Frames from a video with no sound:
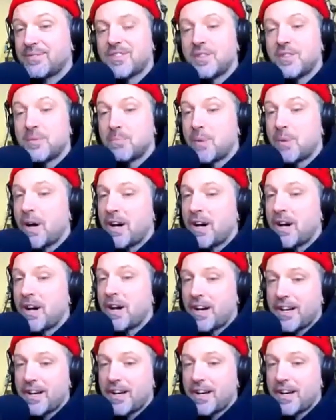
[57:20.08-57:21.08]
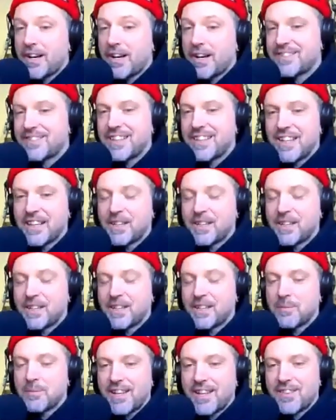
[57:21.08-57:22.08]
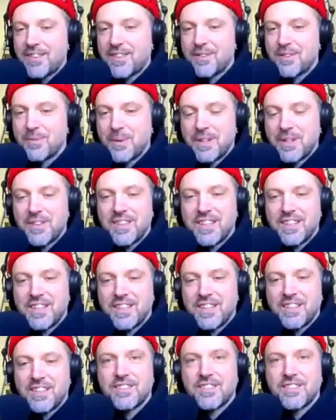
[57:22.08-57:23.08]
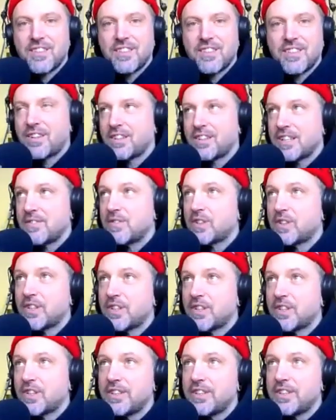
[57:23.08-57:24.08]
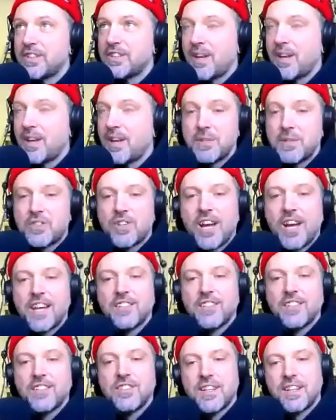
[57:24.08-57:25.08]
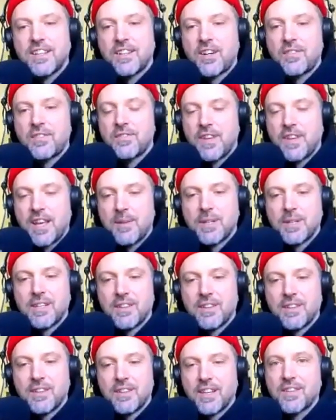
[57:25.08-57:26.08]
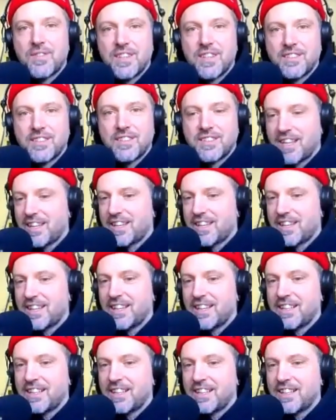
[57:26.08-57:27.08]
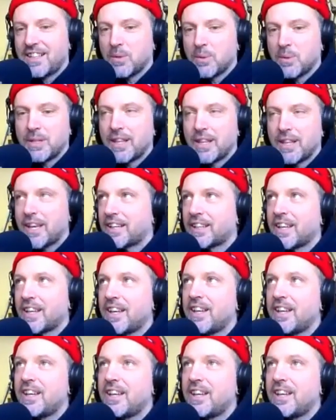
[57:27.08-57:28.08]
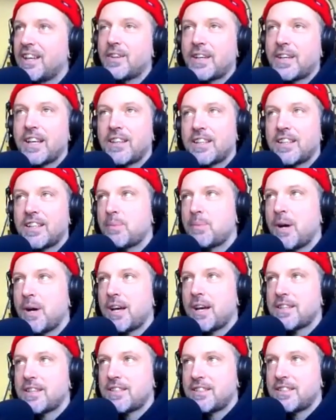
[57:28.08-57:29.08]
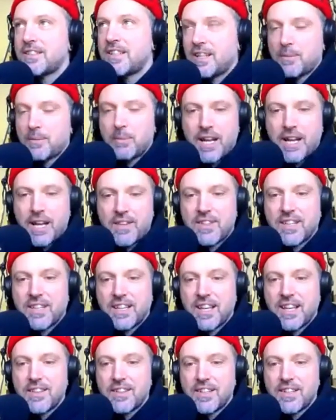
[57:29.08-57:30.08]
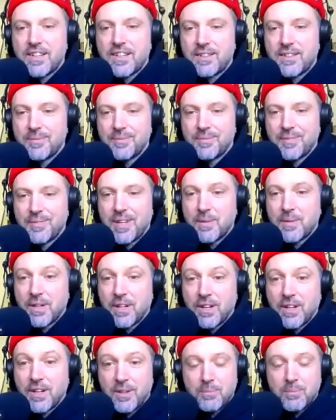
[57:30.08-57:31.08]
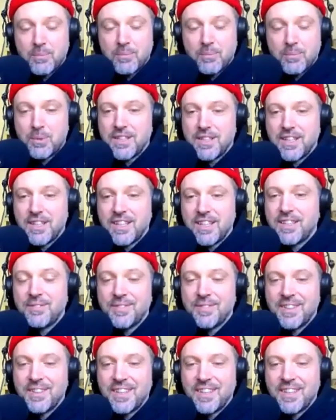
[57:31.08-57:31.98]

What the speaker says: to pause and take a breath when things are difficult. I mean, we try and do that in our family. Like if things get heated, we'll be like, okay, let's pause and take a breath together. And we all breathe in